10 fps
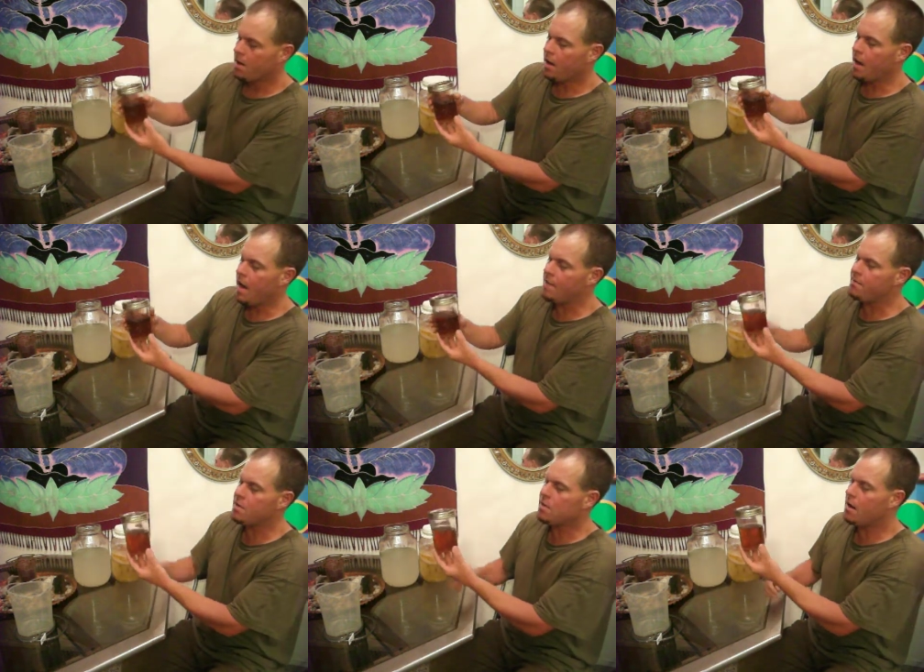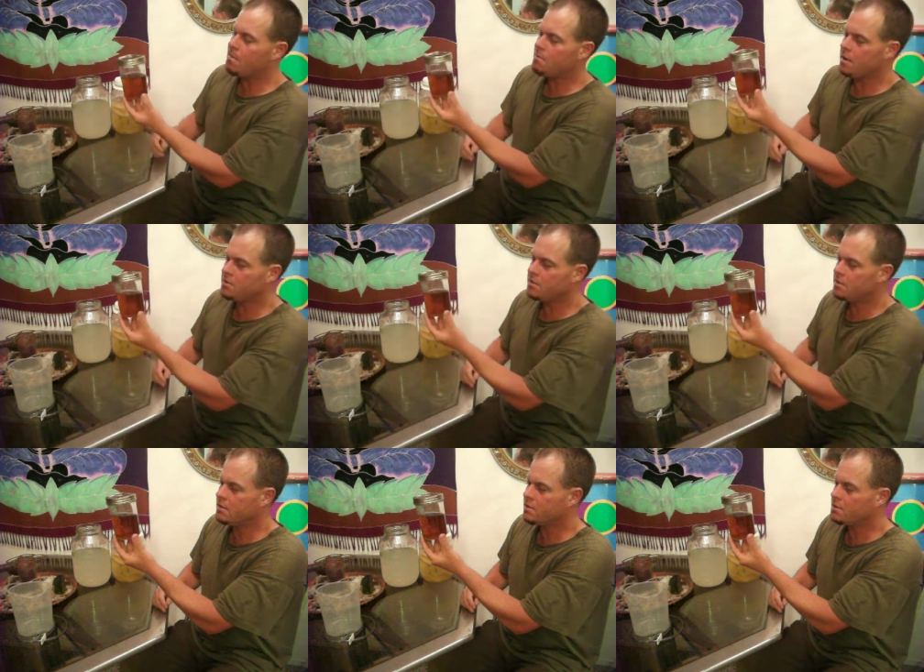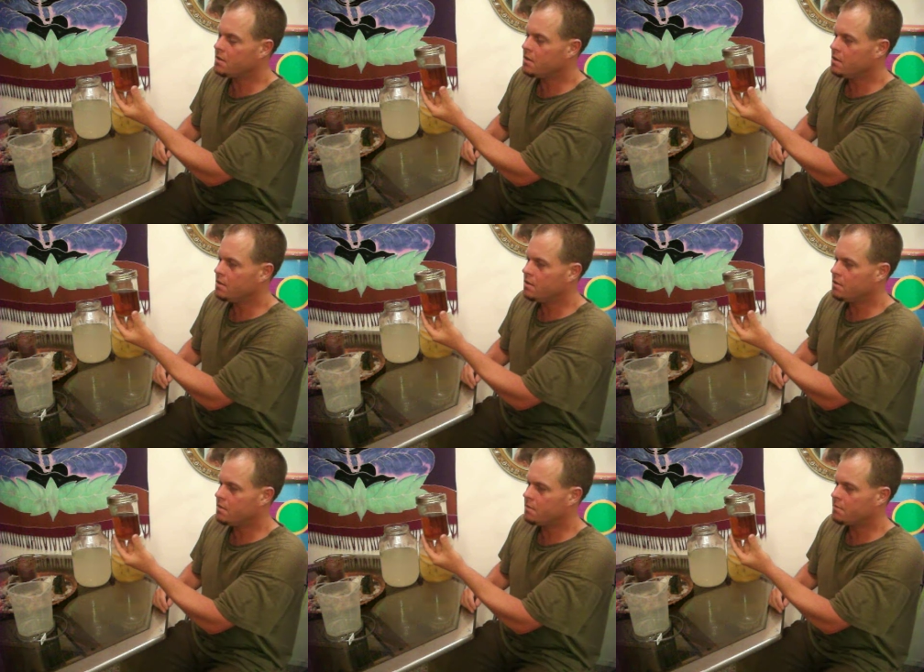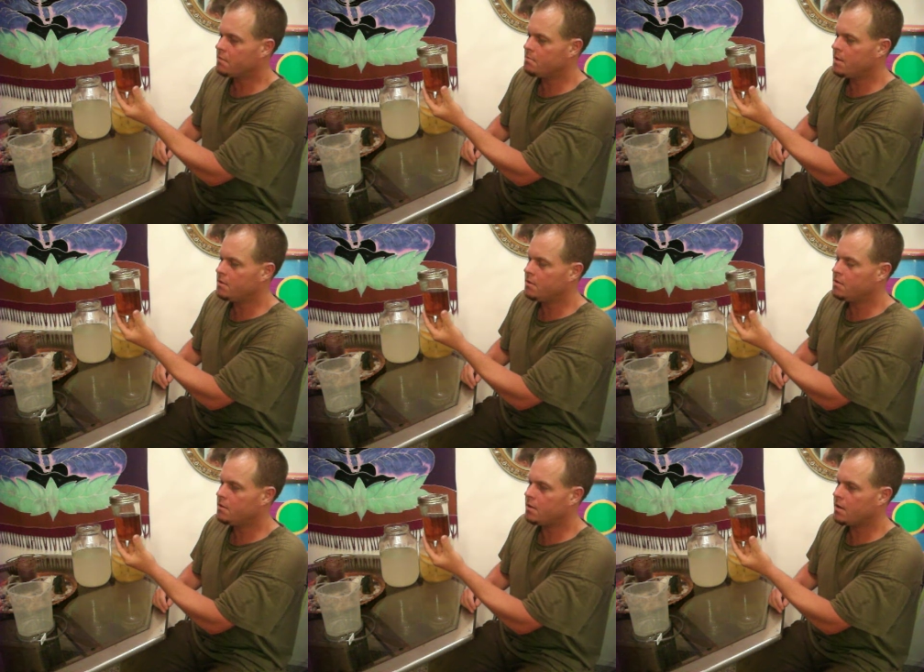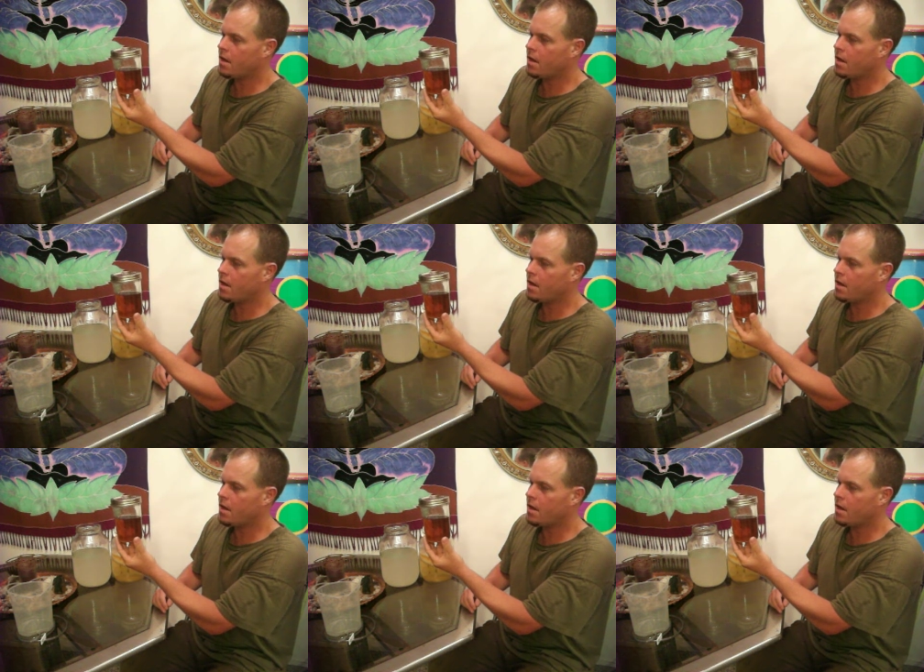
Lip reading: I haven't got much into drinking the fermented urine.